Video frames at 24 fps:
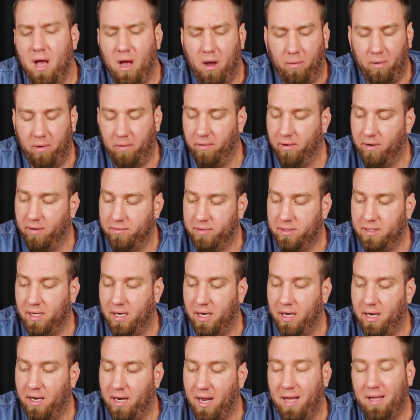we would have
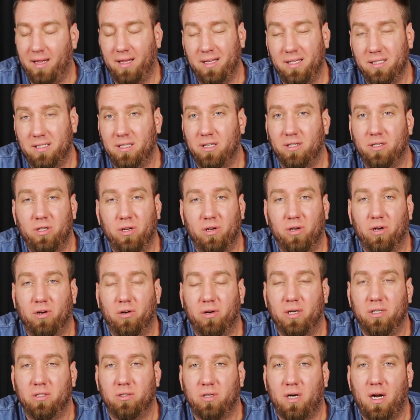seen at least a
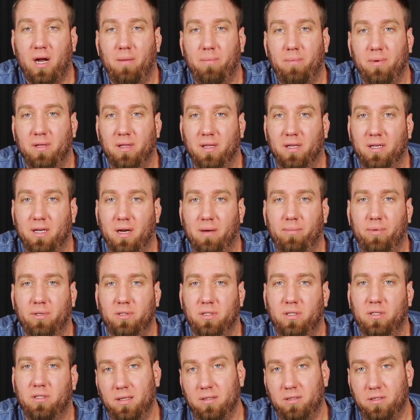2-degree drop in the
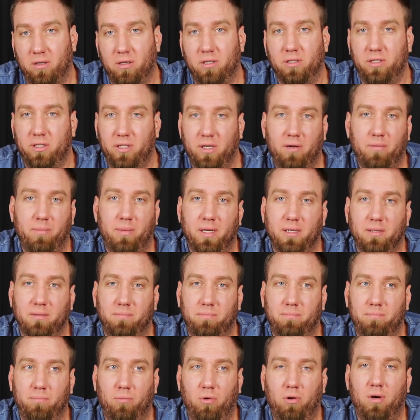temperature. So it should have been
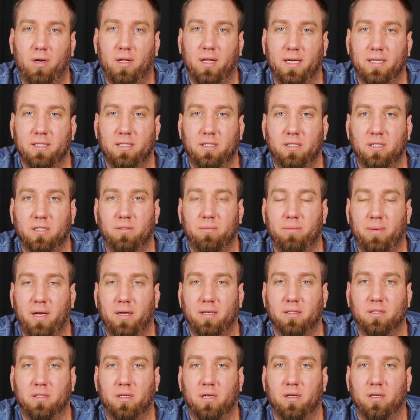more or less just about
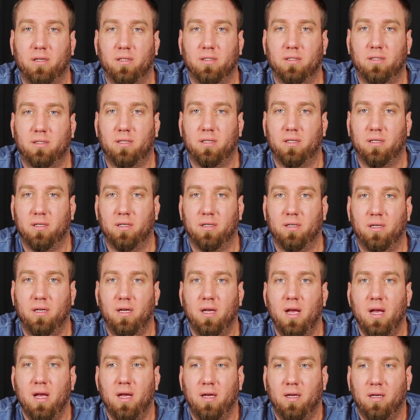as good as the
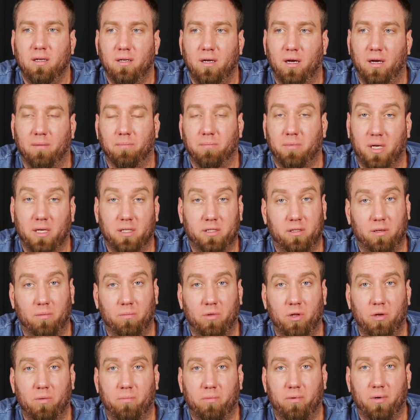custom
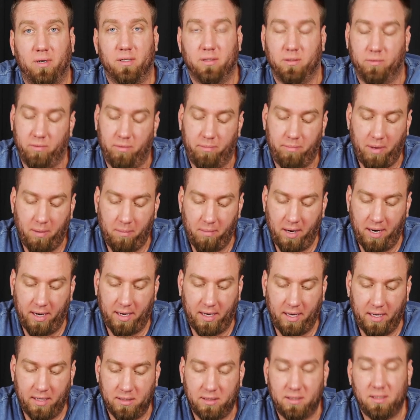loop was, would be my
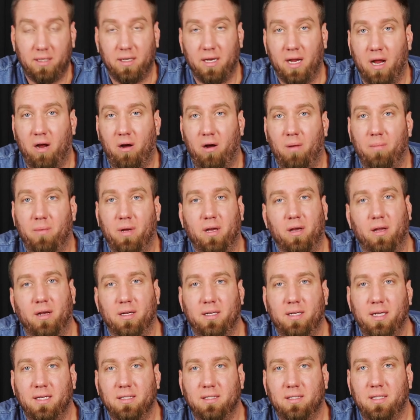guess. Now, I'm not gonna
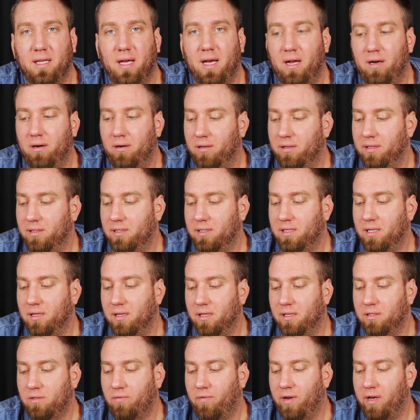test that, or at least in
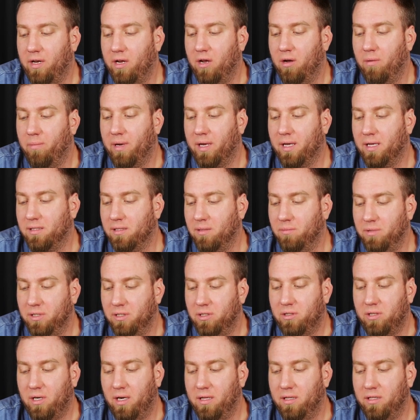this video, because I'm
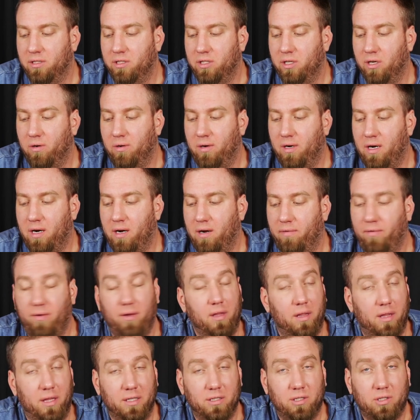just trying to show off
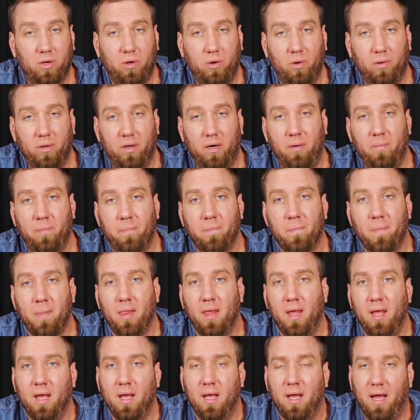this cooler
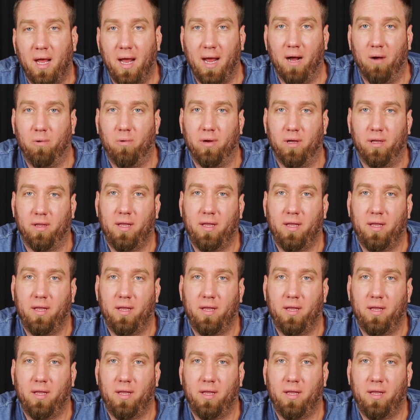and with